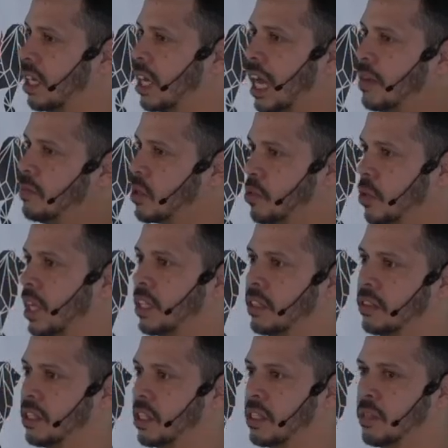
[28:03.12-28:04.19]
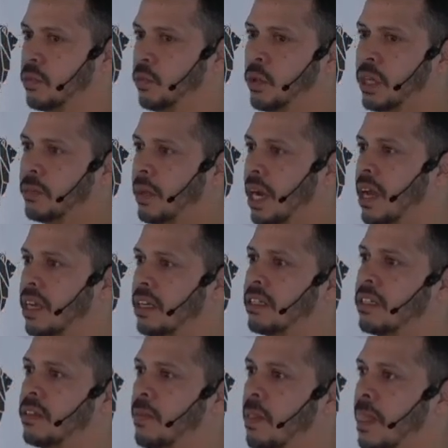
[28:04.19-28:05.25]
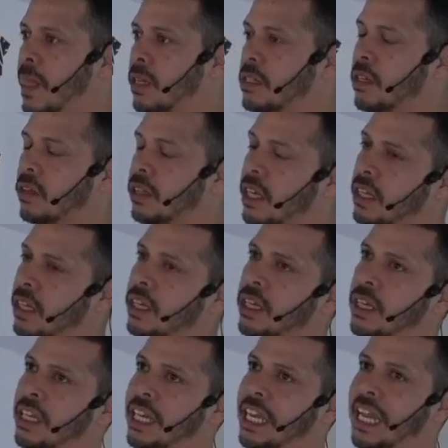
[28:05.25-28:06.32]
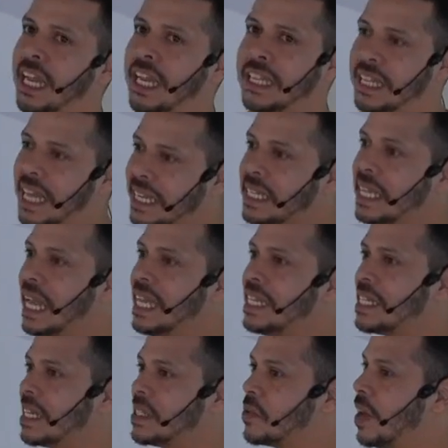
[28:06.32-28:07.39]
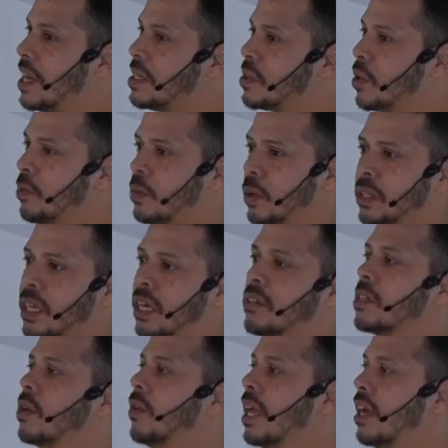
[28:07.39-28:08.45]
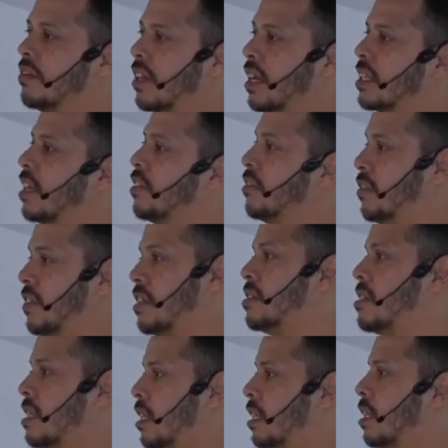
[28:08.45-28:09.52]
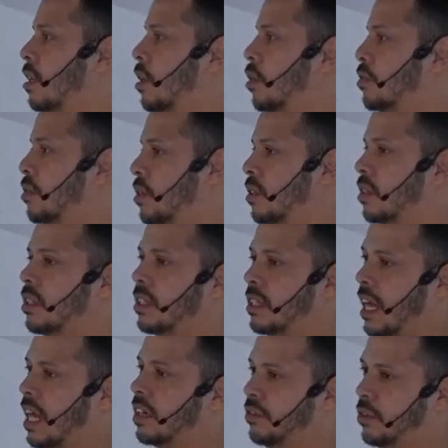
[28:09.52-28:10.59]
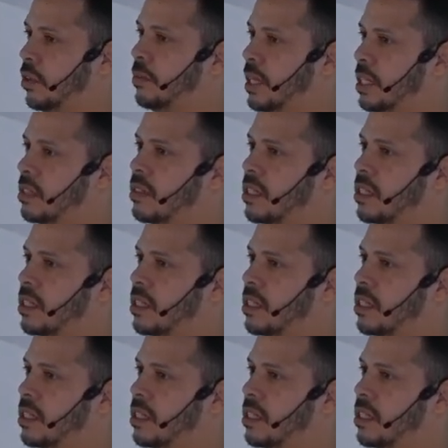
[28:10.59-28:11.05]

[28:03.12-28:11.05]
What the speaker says: I'm strictly just one bias. So in that case, that's why it's so important. Also, we have like diversity over that information.